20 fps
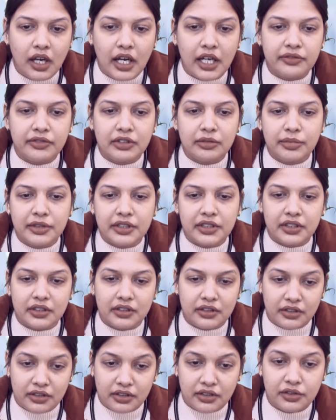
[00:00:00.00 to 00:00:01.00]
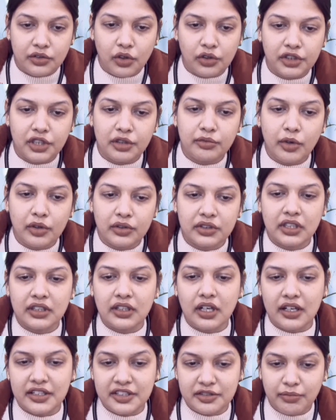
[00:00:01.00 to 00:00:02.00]
I will be talking about the
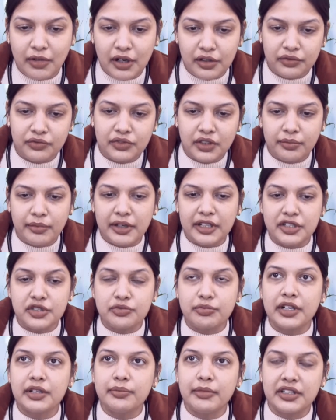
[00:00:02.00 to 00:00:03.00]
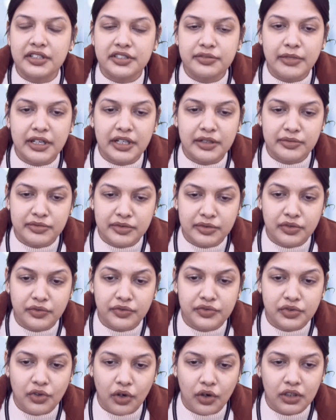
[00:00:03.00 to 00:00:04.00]
last part of the management, that is management
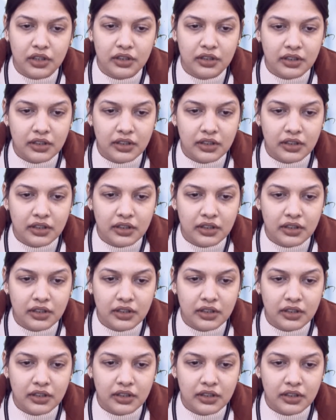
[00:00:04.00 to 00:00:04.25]
of shock.